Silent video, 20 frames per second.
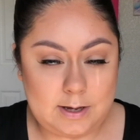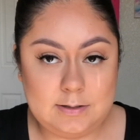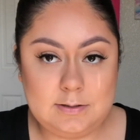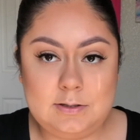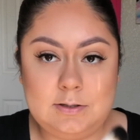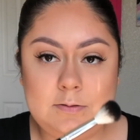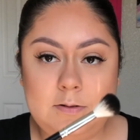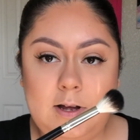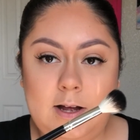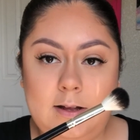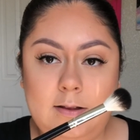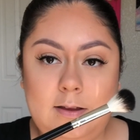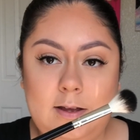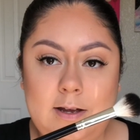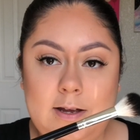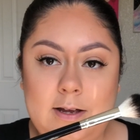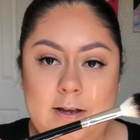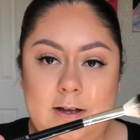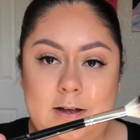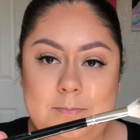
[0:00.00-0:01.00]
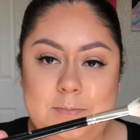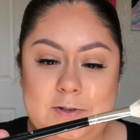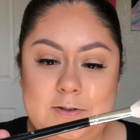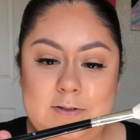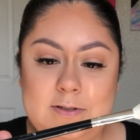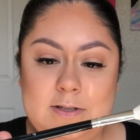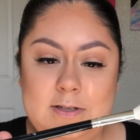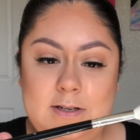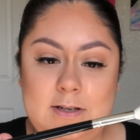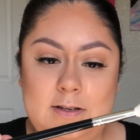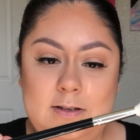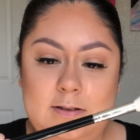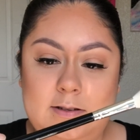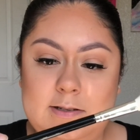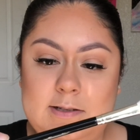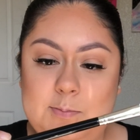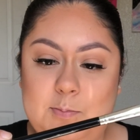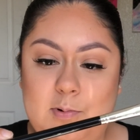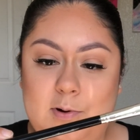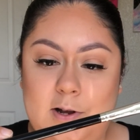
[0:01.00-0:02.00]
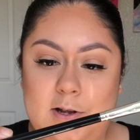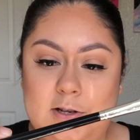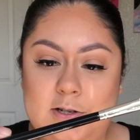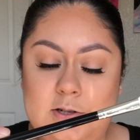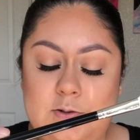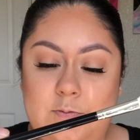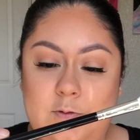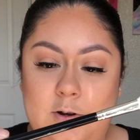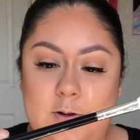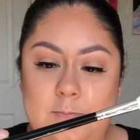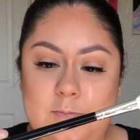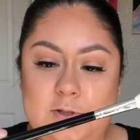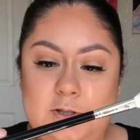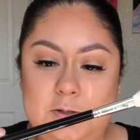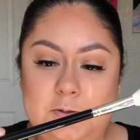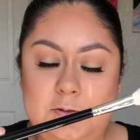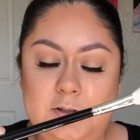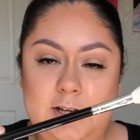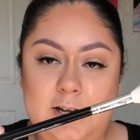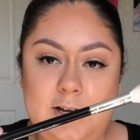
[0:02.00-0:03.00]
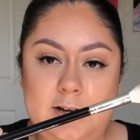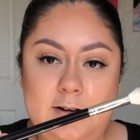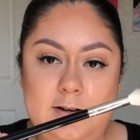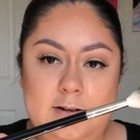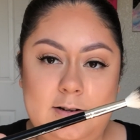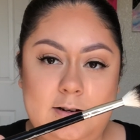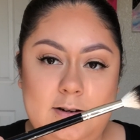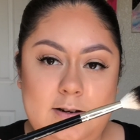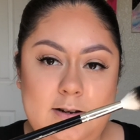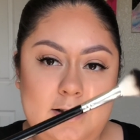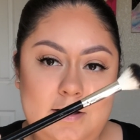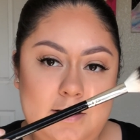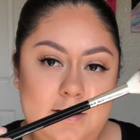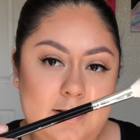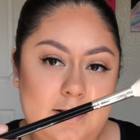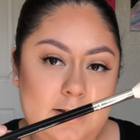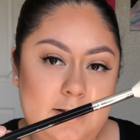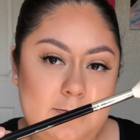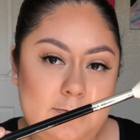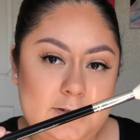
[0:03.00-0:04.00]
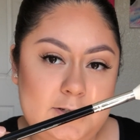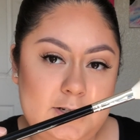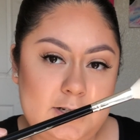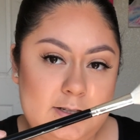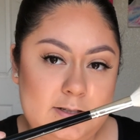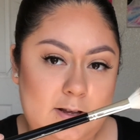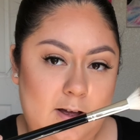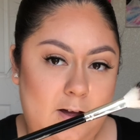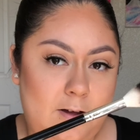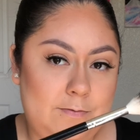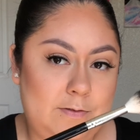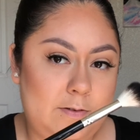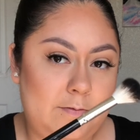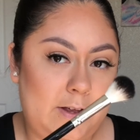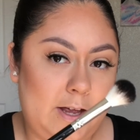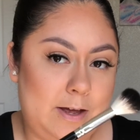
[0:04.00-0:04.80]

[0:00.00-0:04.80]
And to highlight, I'm using this brush from Do Care, which is off of